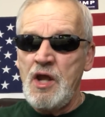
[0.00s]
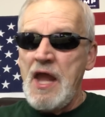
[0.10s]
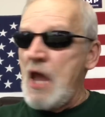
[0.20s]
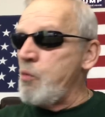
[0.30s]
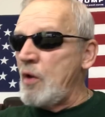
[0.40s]

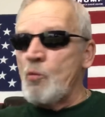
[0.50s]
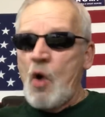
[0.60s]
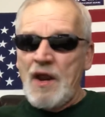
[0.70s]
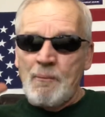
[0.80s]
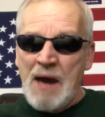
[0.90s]
And when
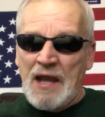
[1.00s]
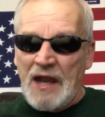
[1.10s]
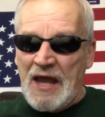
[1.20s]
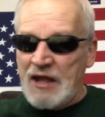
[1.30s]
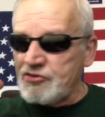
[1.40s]
one of my
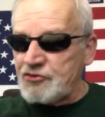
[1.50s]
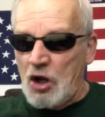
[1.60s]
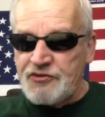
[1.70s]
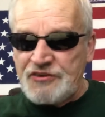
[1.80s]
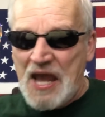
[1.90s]
legs
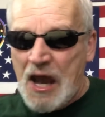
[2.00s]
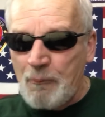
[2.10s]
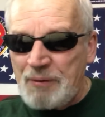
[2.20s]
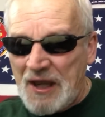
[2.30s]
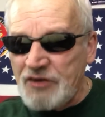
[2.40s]
starts to
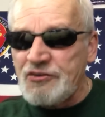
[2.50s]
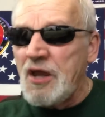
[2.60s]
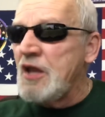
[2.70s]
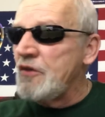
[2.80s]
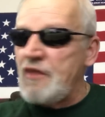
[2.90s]
outpace
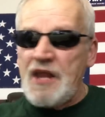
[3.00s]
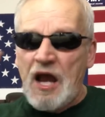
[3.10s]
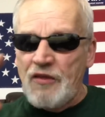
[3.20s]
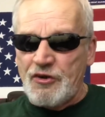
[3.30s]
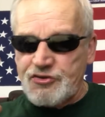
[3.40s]
the
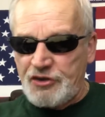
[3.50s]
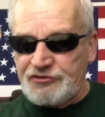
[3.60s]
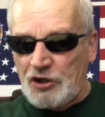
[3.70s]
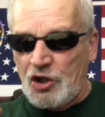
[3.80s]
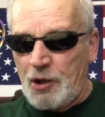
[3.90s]
other just
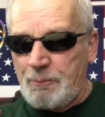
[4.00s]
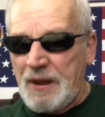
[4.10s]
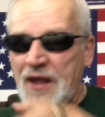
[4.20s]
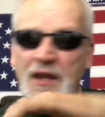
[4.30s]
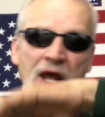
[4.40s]
a little
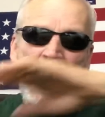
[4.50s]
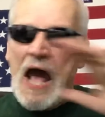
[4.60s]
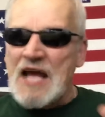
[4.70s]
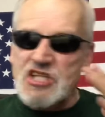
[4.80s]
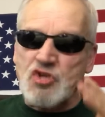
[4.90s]
bit,
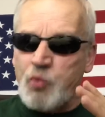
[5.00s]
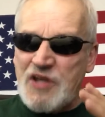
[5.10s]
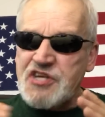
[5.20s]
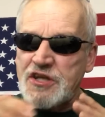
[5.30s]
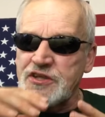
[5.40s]
I
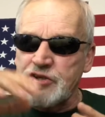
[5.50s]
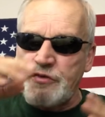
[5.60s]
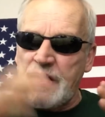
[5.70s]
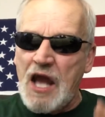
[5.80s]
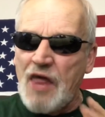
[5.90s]
switch it to
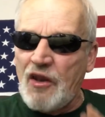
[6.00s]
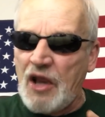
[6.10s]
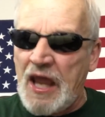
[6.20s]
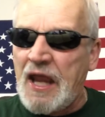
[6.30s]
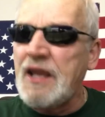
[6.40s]
the other
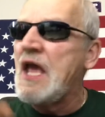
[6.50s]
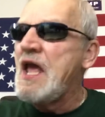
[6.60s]
leg.